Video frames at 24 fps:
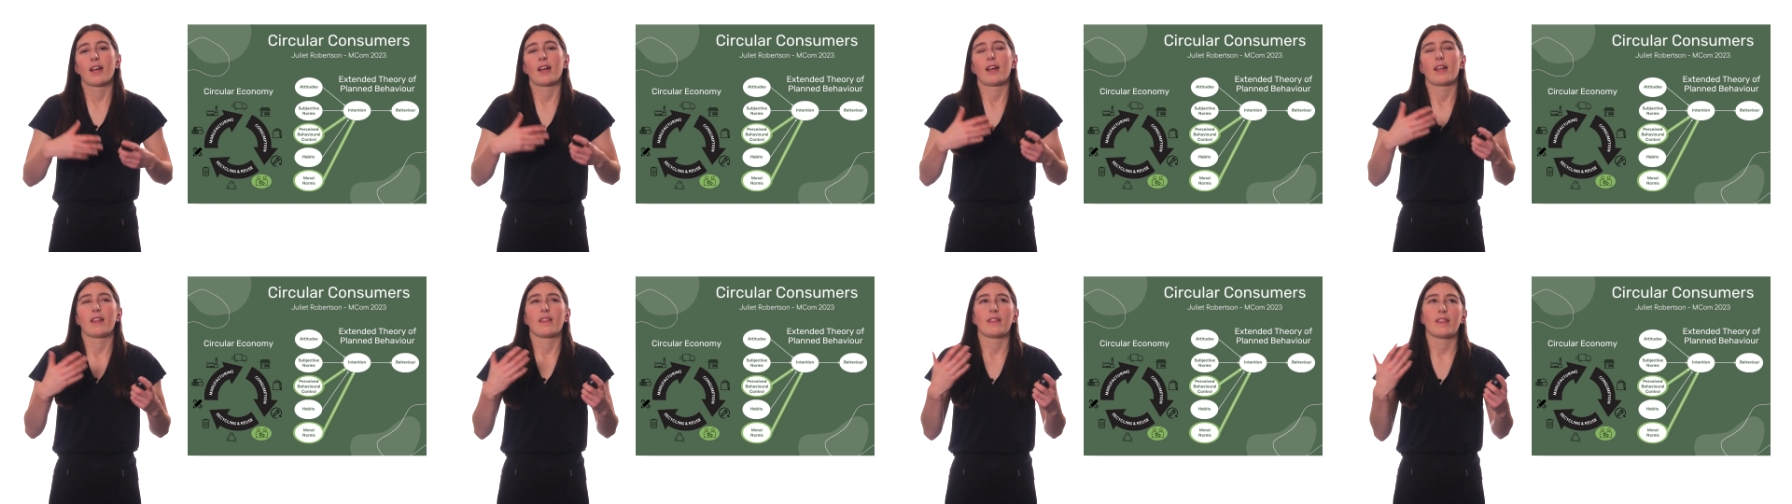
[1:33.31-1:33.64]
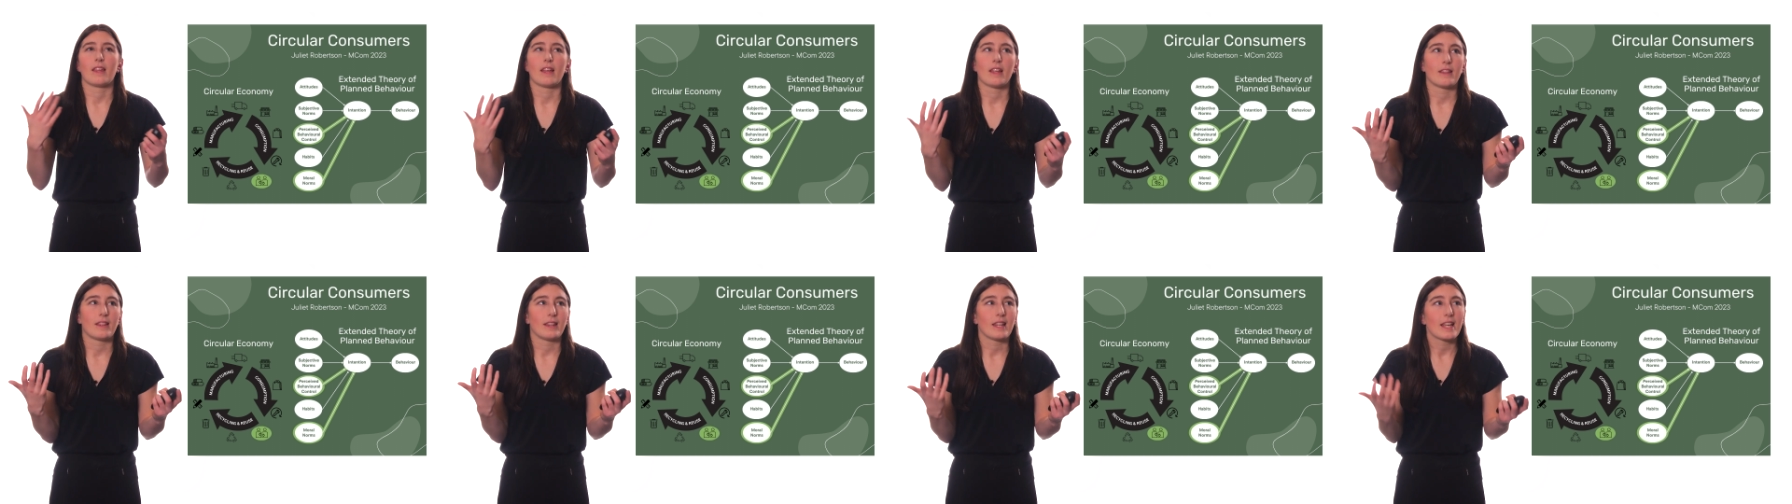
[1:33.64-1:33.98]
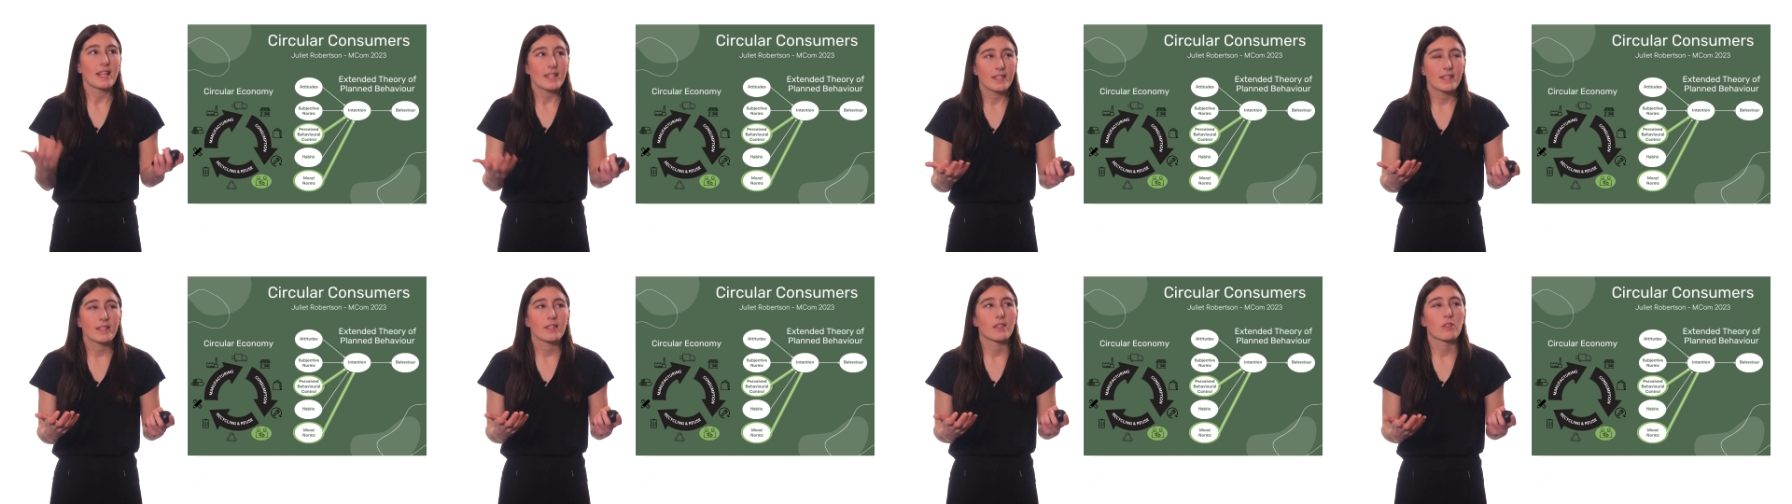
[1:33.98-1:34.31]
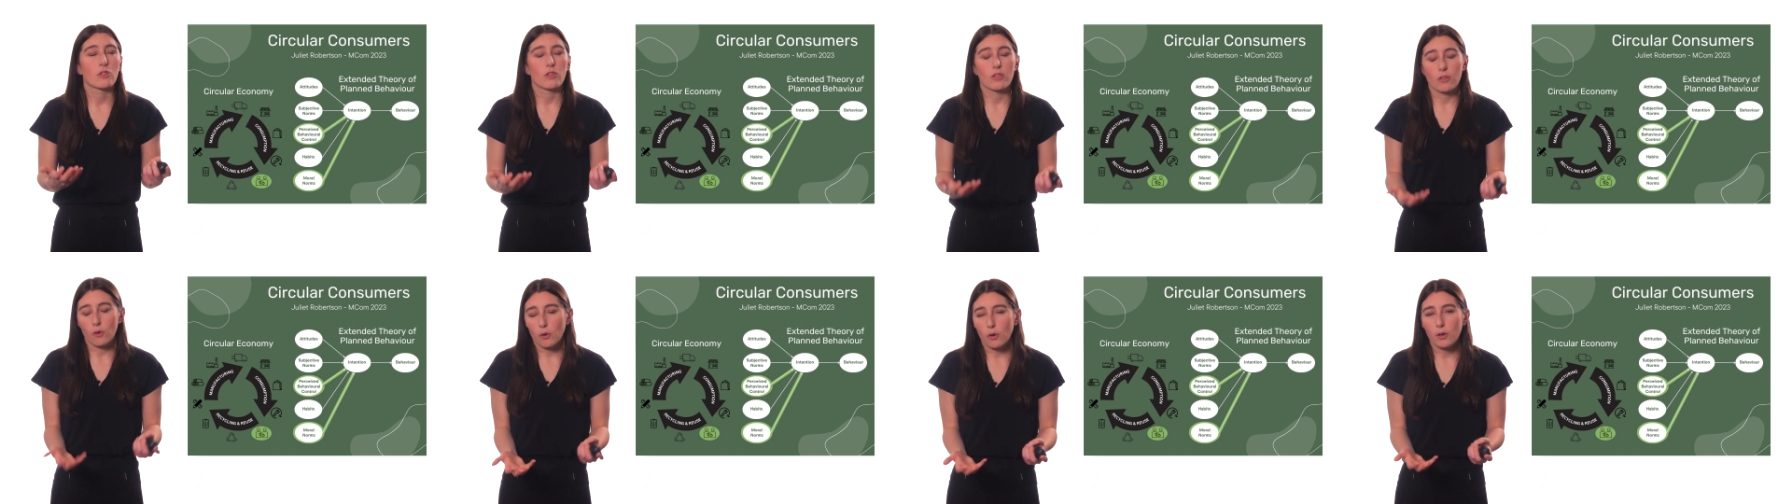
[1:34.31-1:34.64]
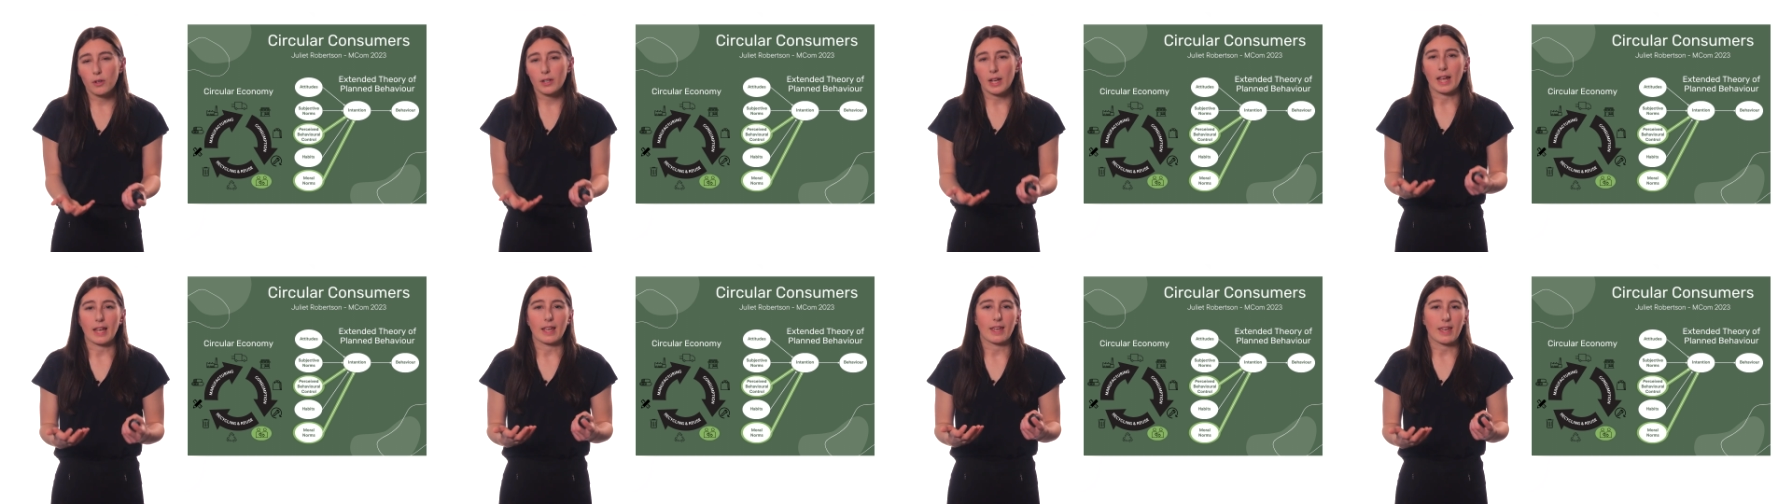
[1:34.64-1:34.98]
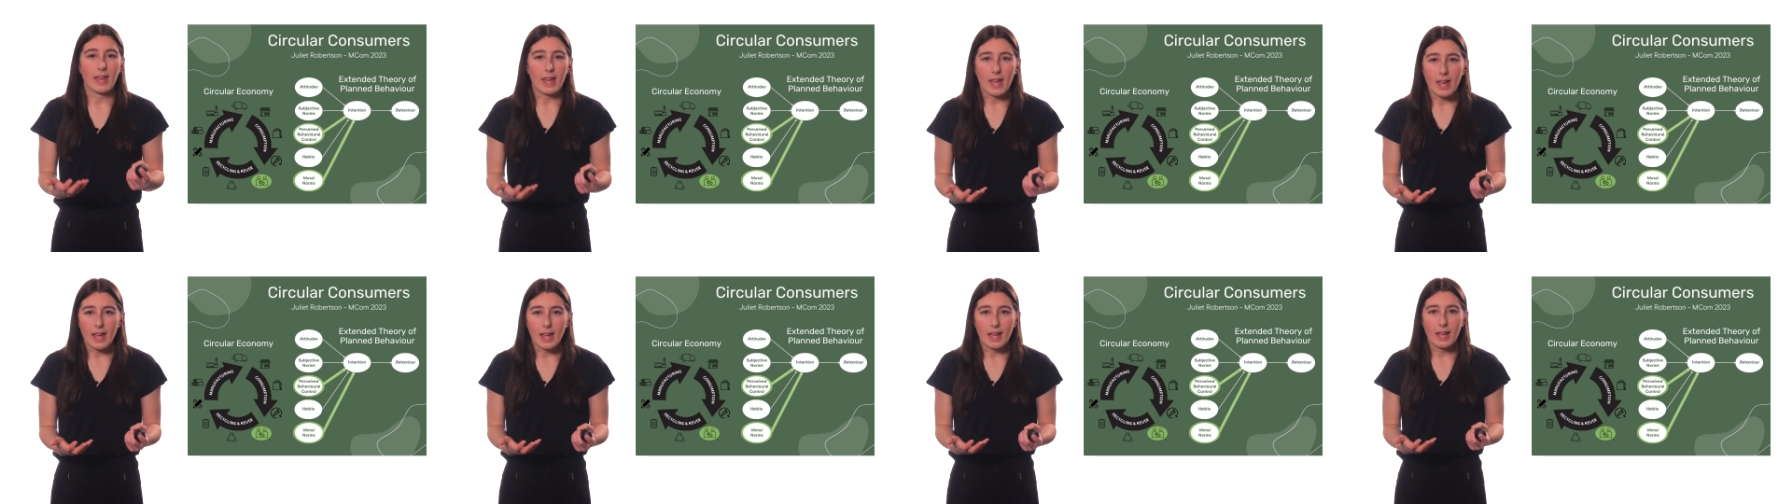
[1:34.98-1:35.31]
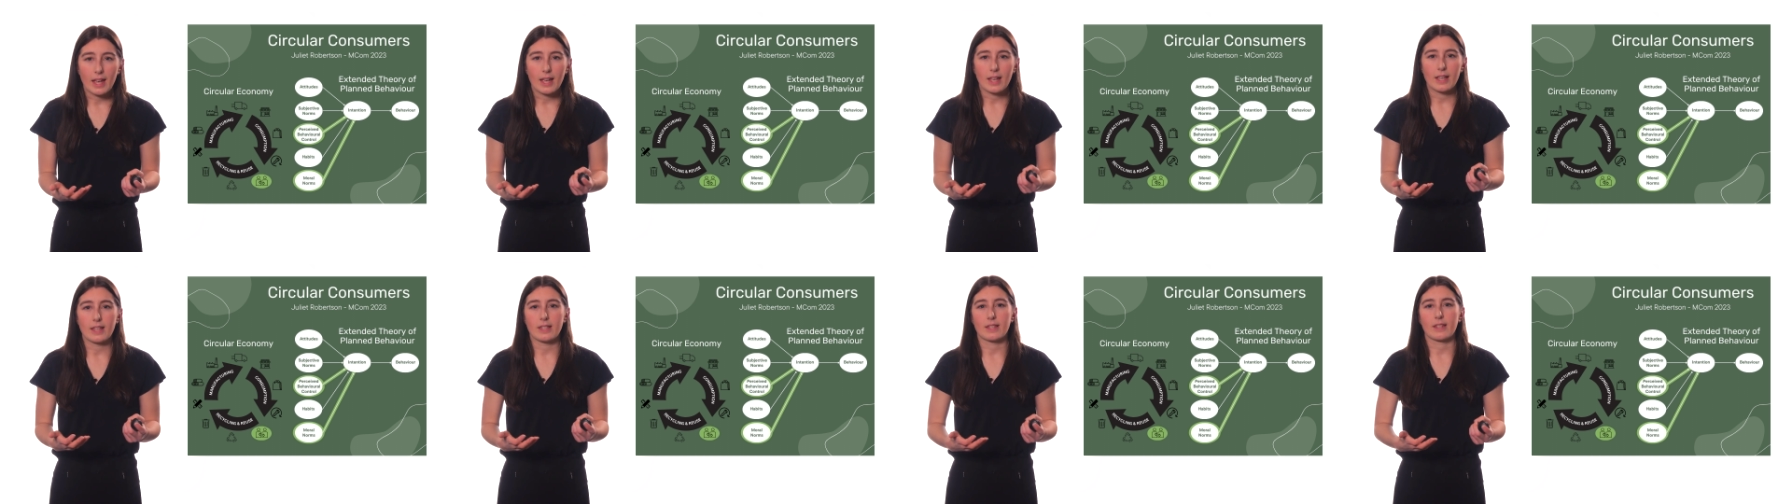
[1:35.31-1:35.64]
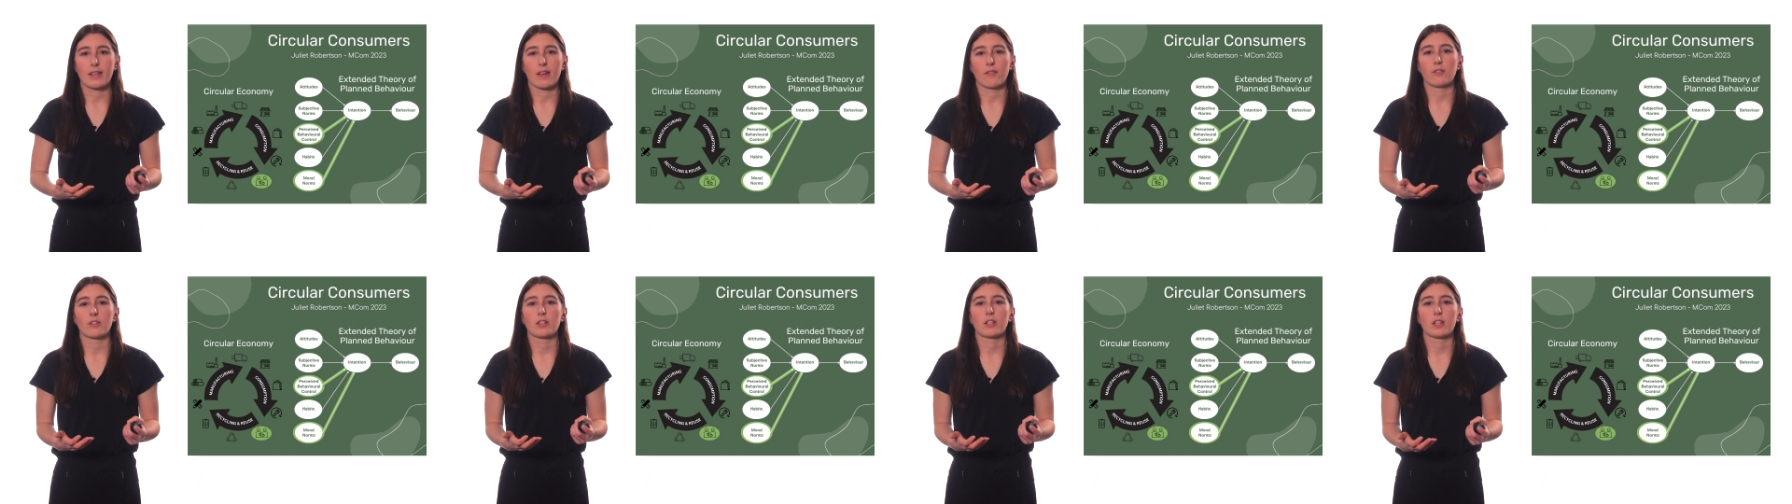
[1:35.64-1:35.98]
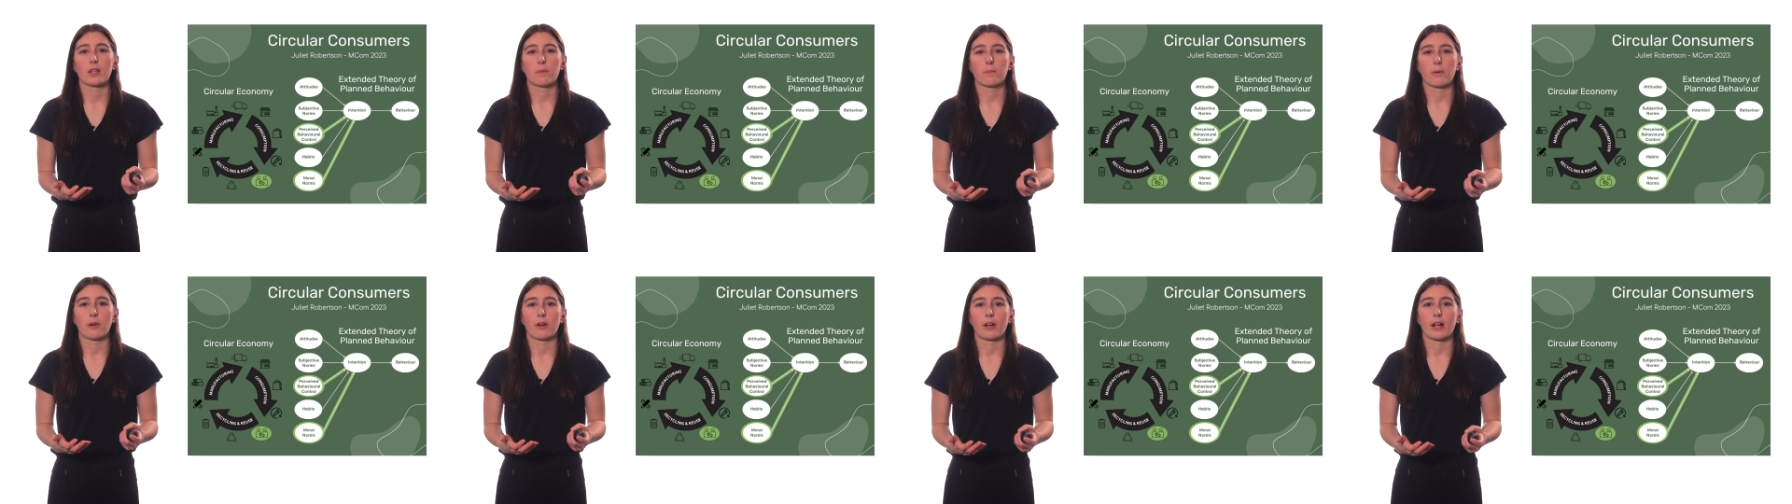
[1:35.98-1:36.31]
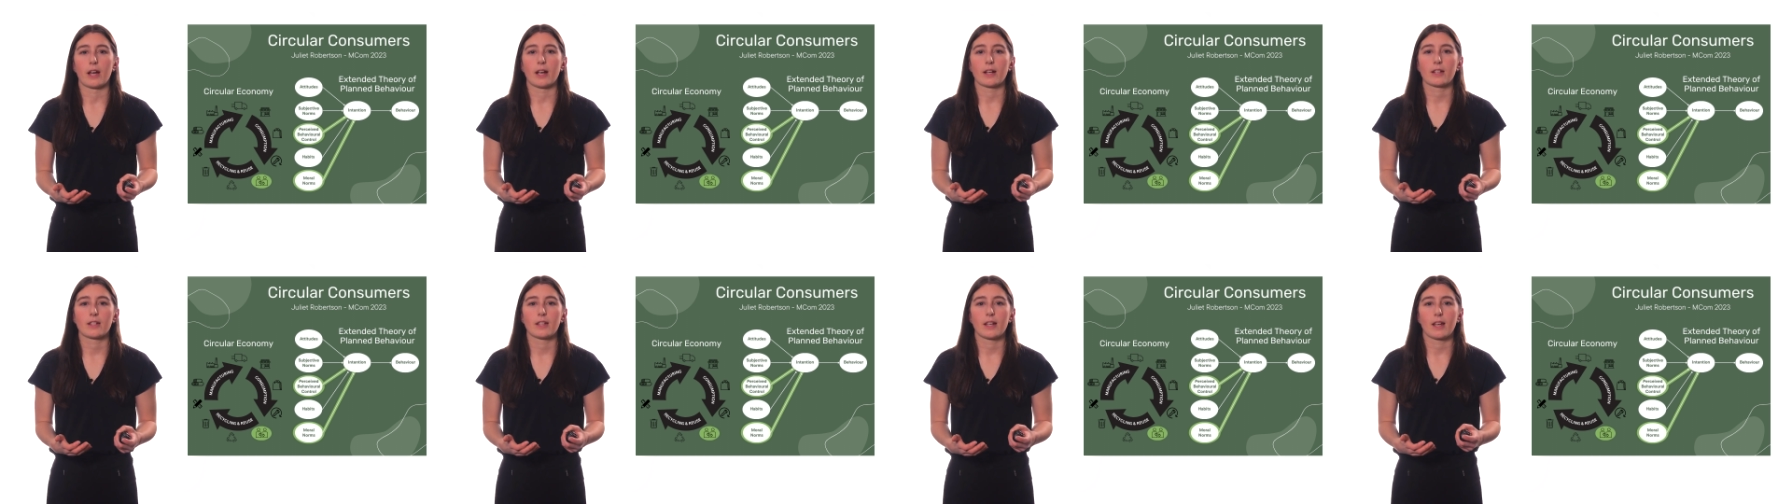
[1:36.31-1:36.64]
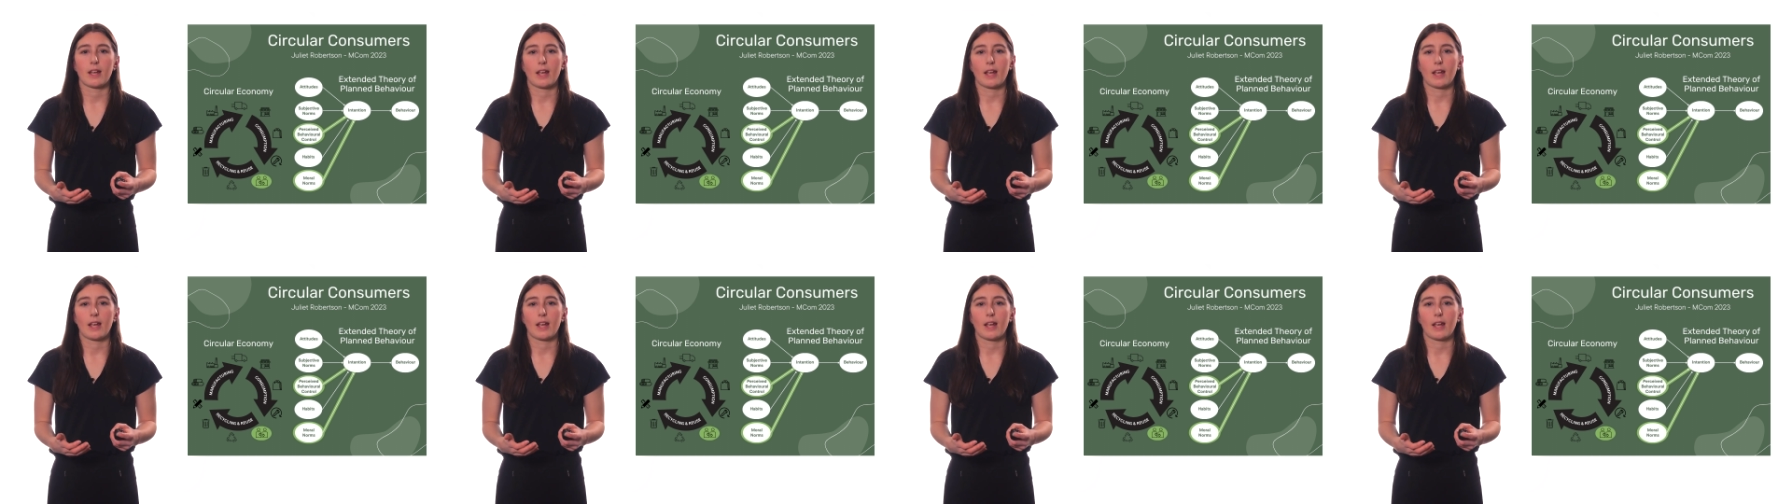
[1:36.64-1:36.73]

that less thought and care is given to the product